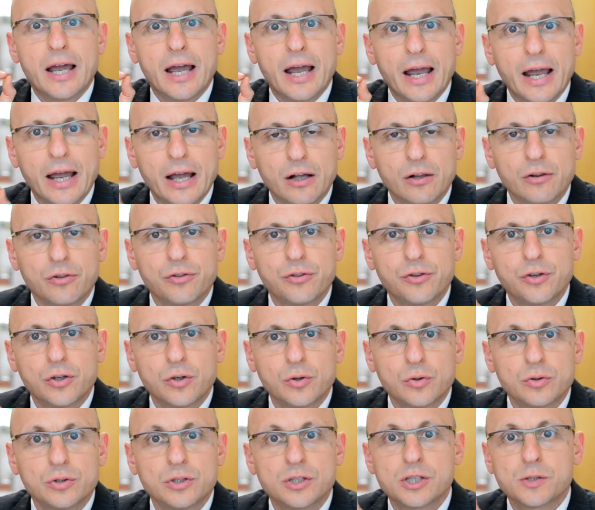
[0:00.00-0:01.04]
healthy
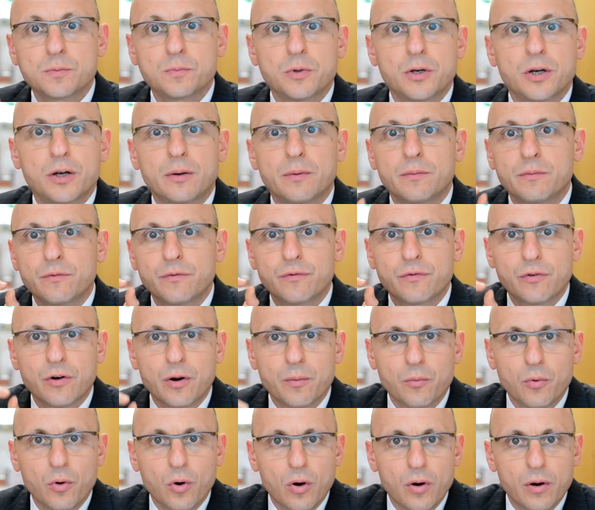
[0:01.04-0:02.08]
good sperm
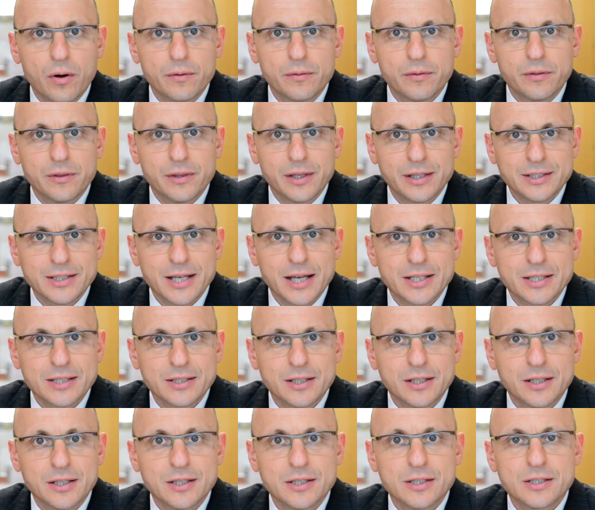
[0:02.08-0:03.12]
from the
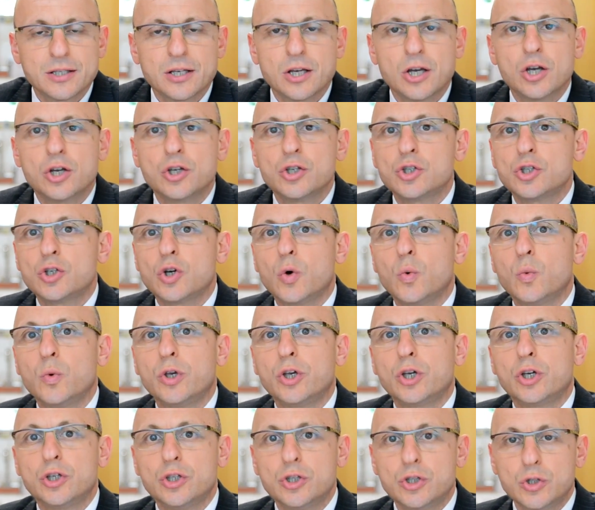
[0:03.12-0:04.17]
testes so
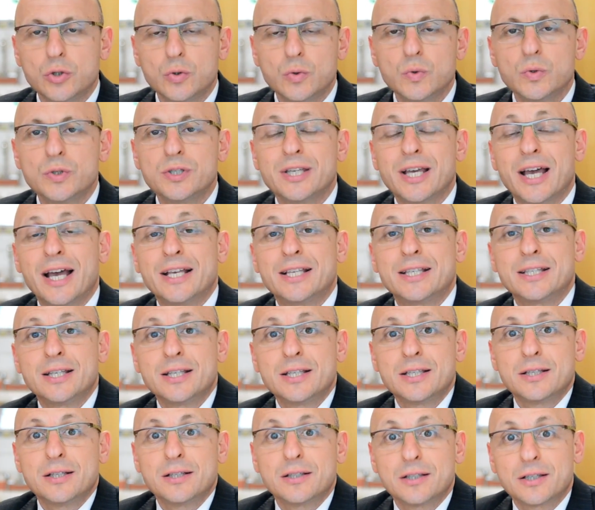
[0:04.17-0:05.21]
we can use
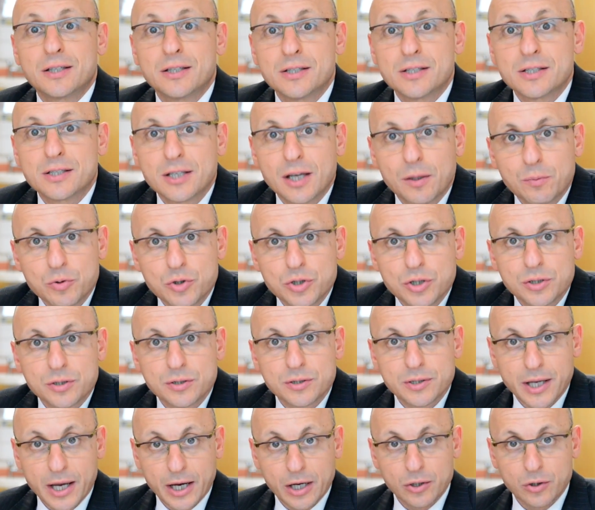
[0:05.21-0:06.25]
assisted
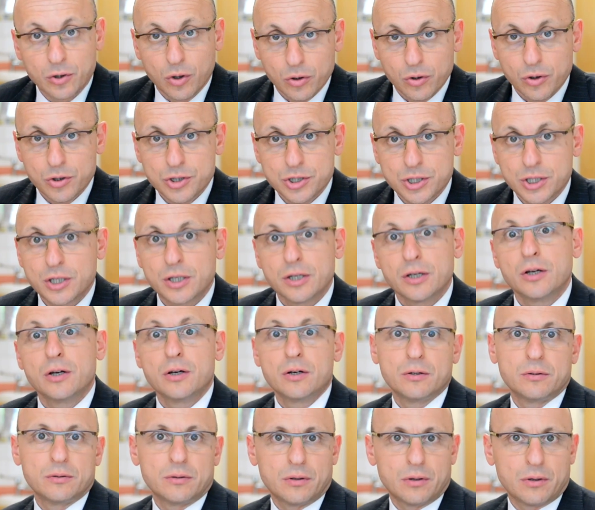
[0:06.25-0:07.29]
conception technology
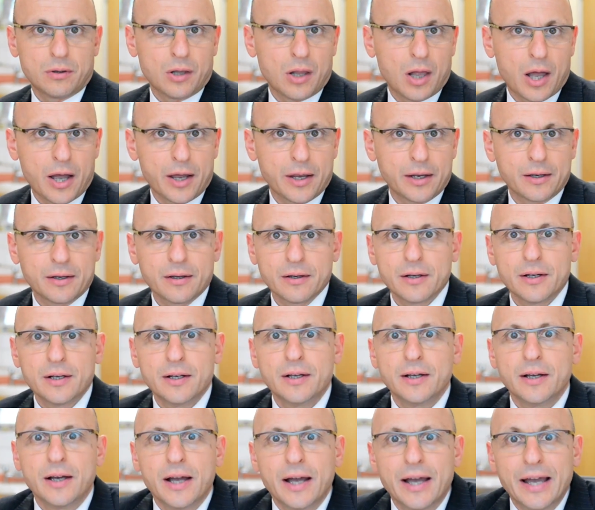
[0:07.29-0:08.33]
like
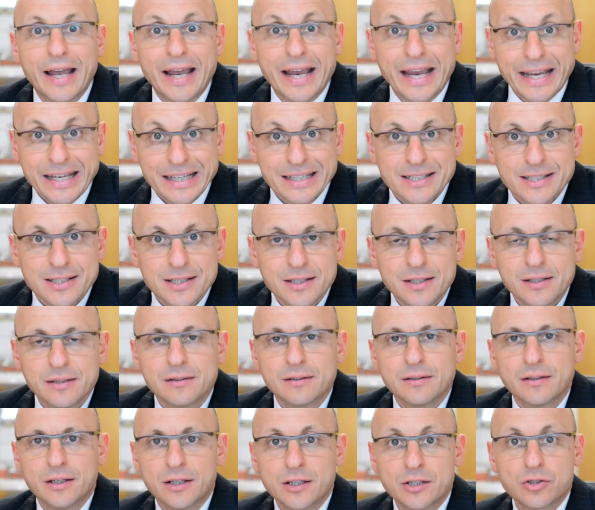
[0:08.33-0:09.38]
ICSI,
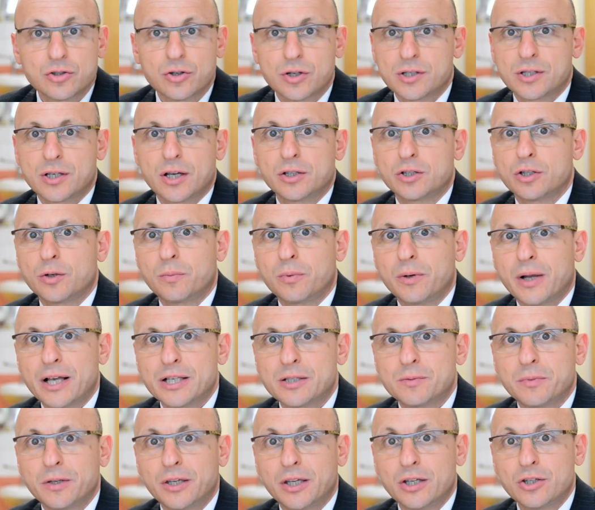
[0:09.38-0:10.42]

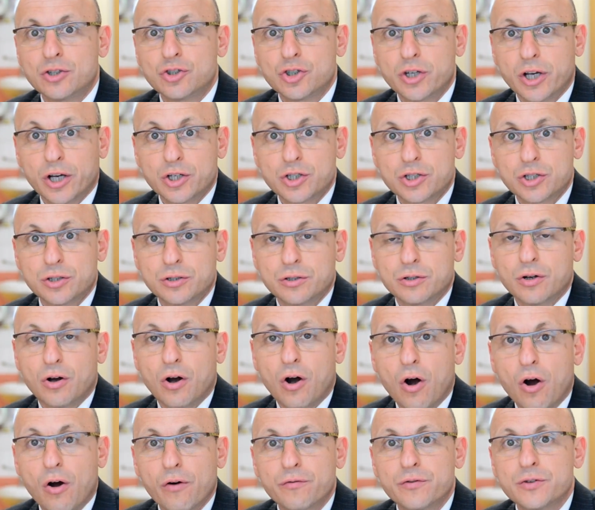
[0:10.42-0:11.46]
intracytoplasmic injection
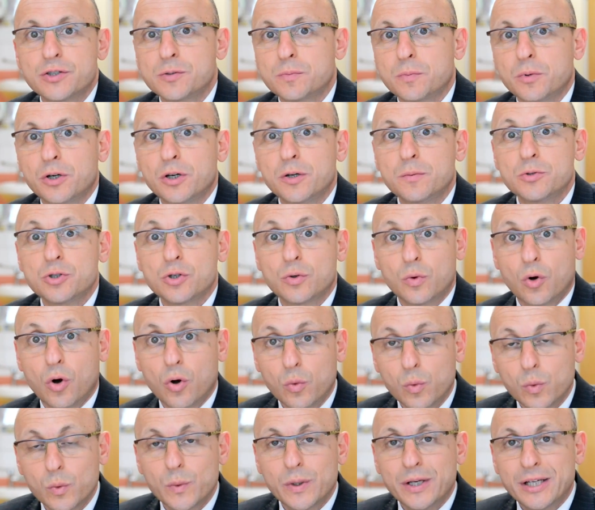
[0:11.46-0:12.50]
of sperm. So
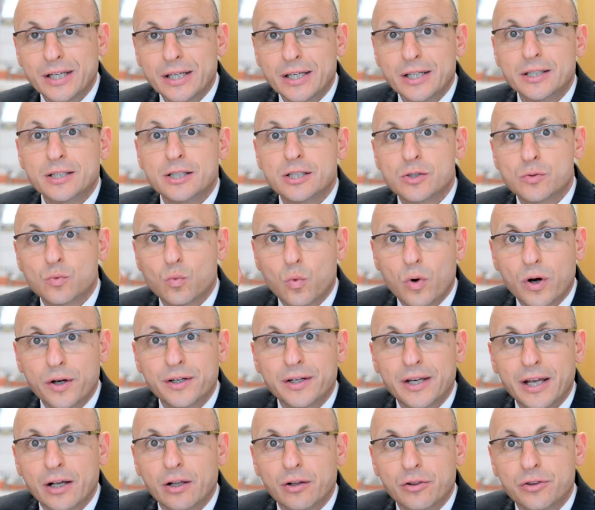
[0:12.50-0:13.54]
all we need is
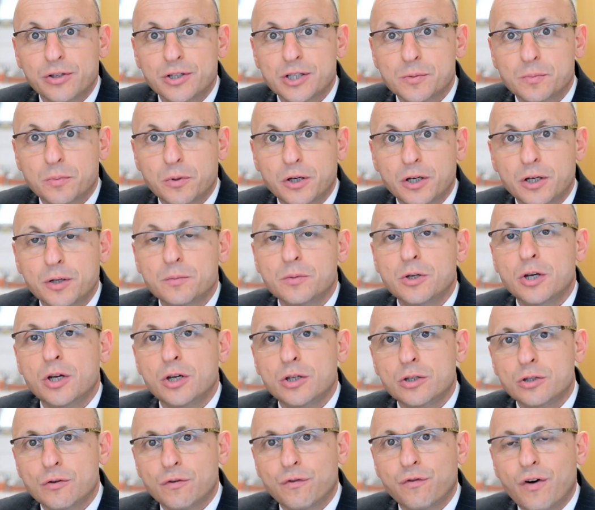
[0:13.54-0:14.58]
one healthy sperm
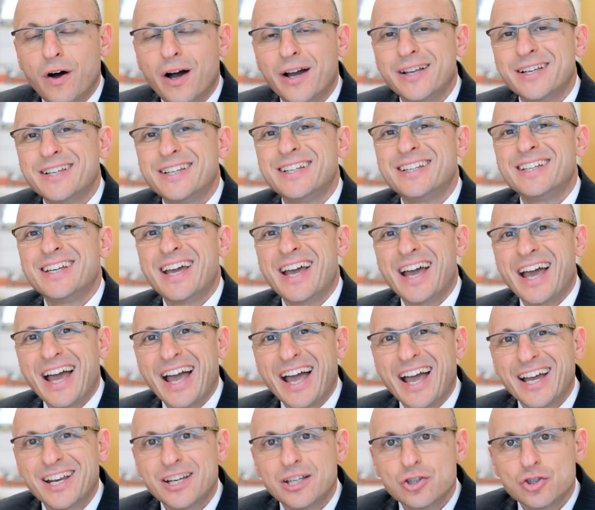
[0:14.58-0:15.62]
to find it
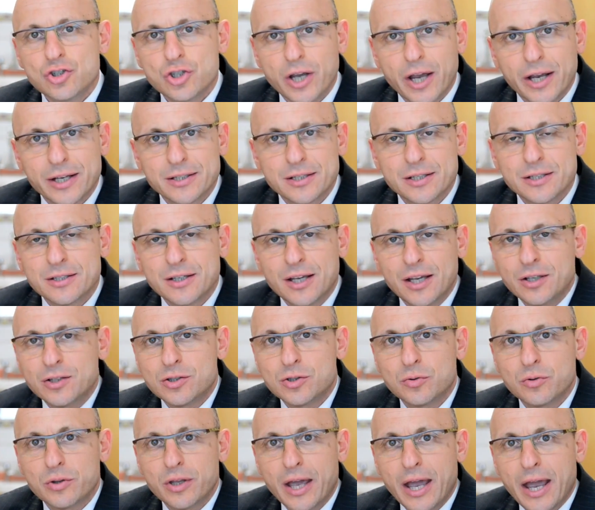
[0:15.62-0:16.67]
and inject it
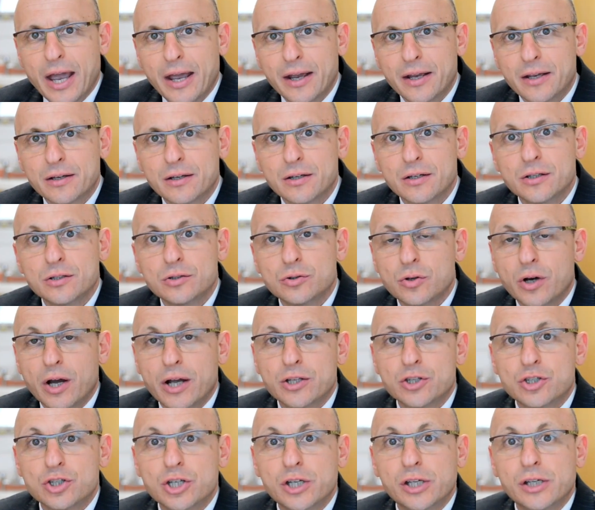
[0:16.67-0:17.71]
into the egg to
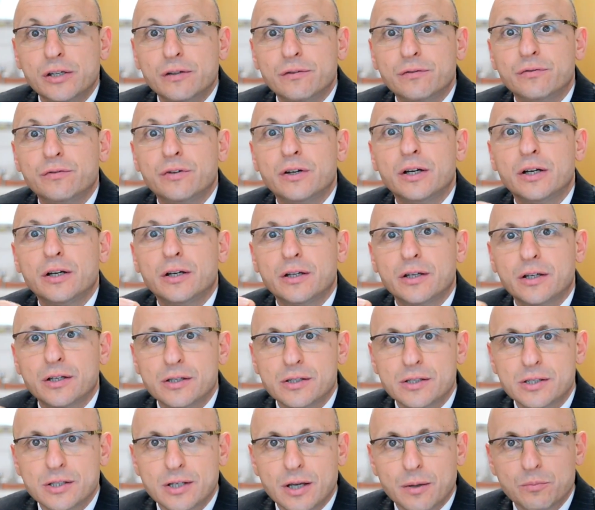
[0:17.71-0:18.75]
achieve
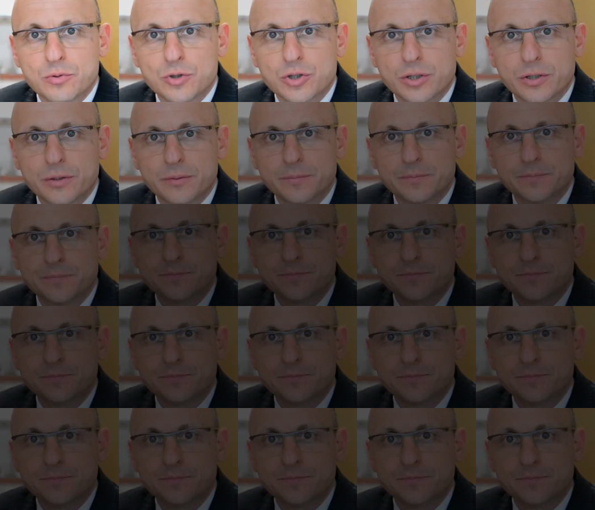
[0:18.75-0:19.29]
conception.